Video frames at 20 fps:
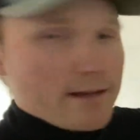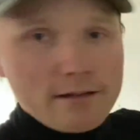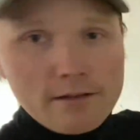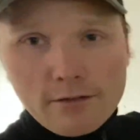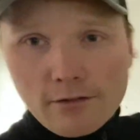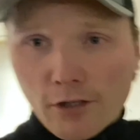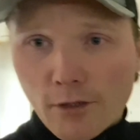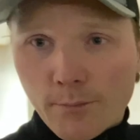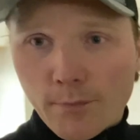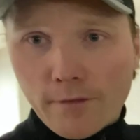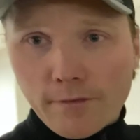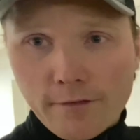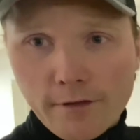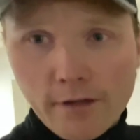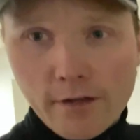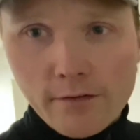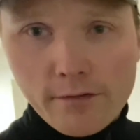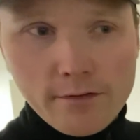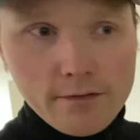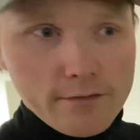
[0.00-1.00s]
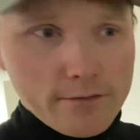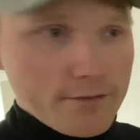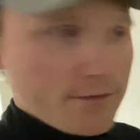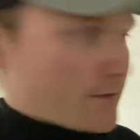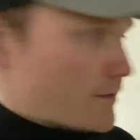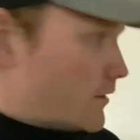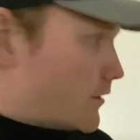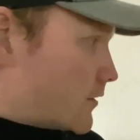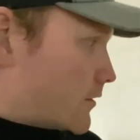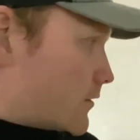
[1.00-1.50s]
on top of those.
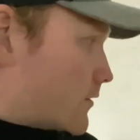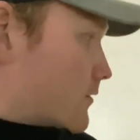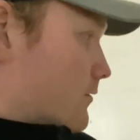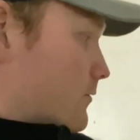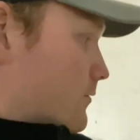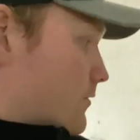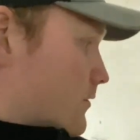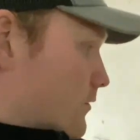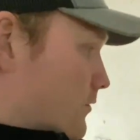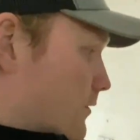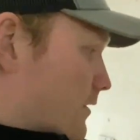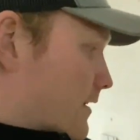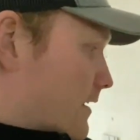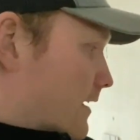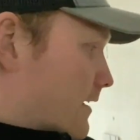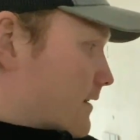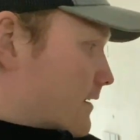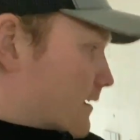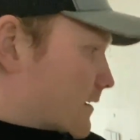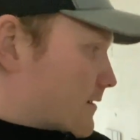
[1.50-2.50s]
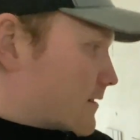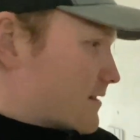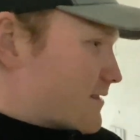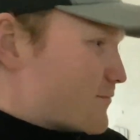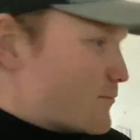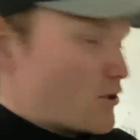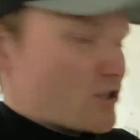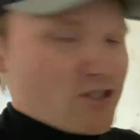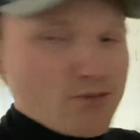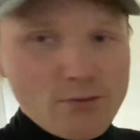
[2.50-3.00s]
So to do it like this, it's
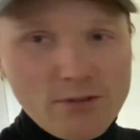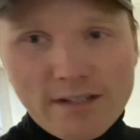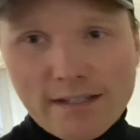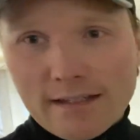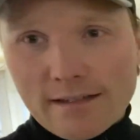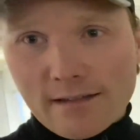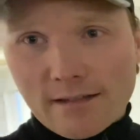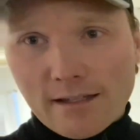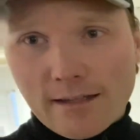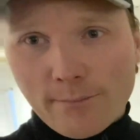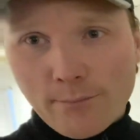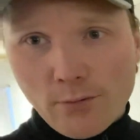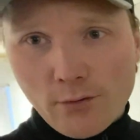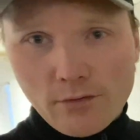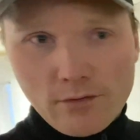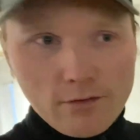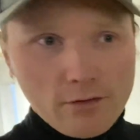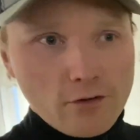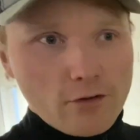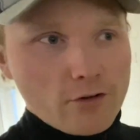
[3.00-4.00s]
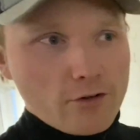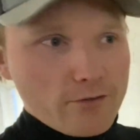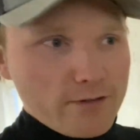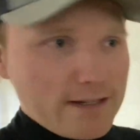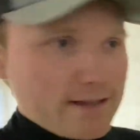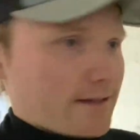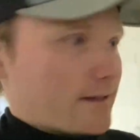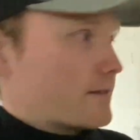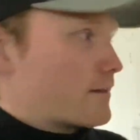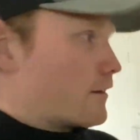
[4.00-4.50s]
much more easy than put
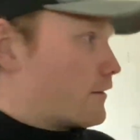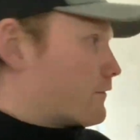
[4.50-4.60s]
concrete and stuff.